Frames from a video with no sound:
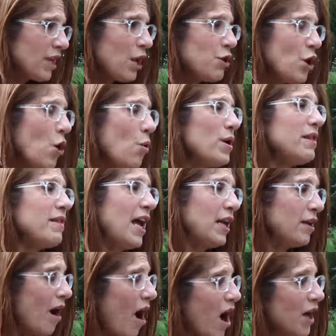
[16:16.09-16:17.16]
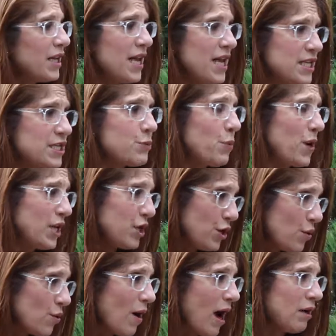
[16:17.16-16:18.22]
knowing that God is with
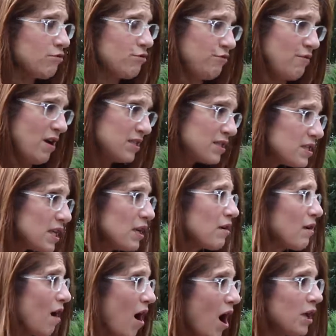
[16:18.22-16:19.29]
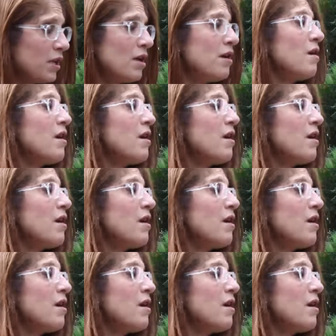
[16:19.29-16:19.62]
you and trusting God